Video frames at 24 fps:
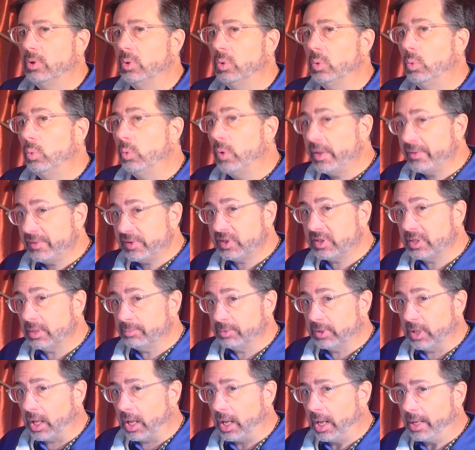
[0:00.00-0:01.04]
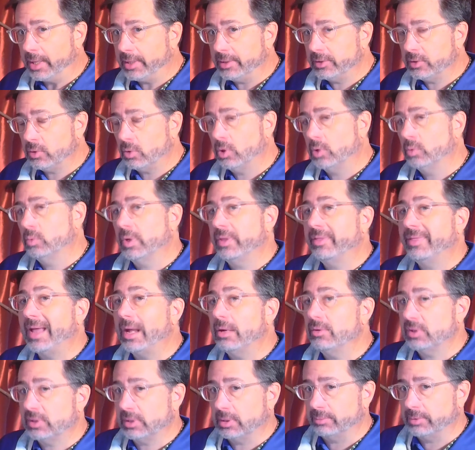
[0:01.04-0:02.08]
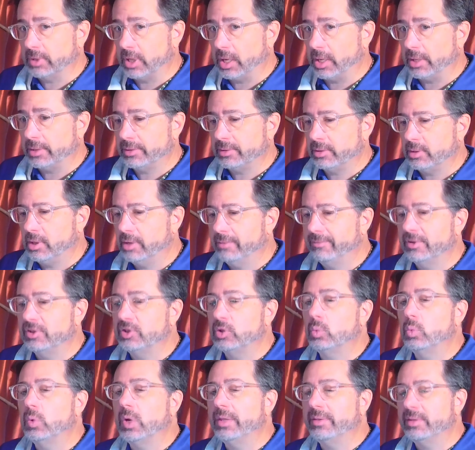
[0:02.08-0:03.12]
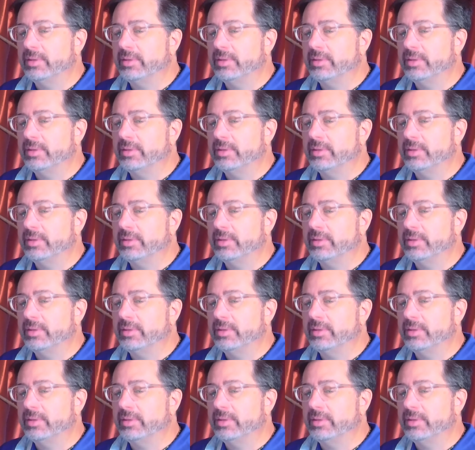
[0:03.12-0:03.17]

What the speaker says: with supplies or without supplies. If it's with